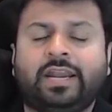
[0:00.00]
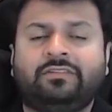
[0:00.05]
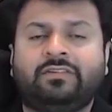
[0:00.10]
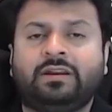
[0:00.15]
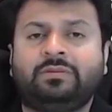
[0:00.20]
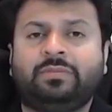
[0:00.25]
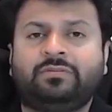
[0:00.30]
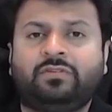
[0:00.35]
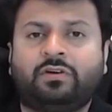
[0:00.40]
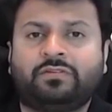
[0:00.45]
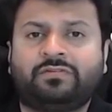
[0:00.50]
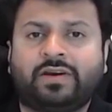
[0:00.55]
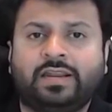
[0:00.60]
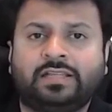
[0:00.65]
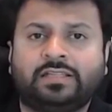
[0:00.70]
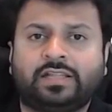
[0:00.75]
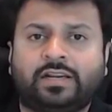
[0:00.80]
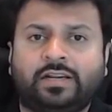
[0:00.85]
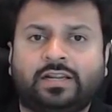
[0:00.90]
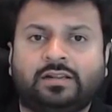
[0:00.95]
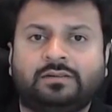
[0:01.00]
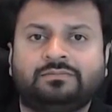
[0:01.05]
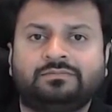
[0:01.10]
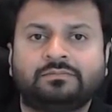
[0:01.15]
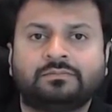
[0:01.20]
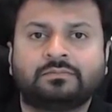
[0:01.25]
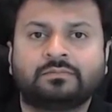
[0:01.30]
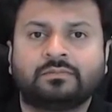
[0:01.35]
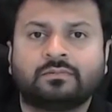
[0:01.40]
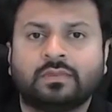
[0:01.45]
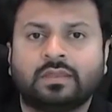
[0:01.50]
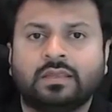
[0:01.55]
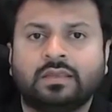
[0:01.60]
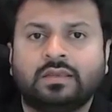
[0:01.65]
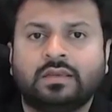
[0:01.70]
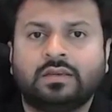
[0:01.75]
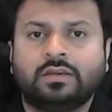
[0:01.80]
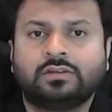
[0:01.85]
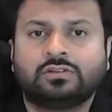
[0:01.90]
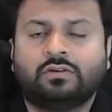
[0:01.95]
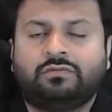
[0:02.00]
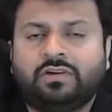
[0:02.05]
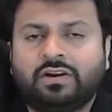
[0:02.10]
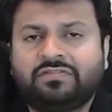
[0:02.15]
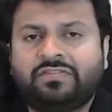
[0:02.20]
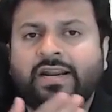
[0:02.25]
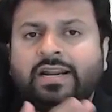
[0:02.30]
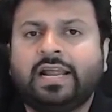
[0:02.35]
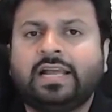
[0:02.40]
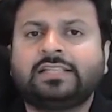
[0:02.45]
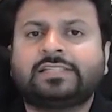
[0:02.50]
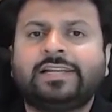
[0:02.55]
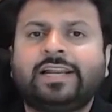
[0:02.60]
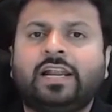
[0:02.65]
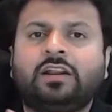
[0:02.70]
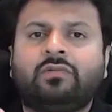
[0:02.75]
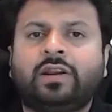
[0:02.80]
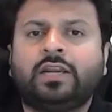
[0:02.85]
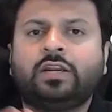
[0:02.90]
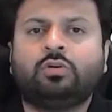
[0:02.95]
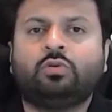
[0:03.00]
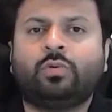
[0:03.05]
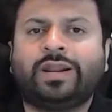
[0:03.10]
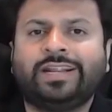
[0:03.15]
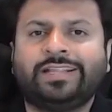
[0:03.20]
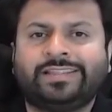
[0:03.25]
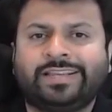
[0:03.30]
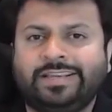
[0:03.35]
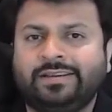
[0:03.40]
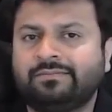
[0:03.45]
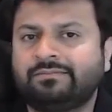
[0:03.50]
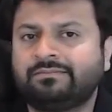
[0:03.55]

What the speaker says: even before filing the return. So for financial year 22-23,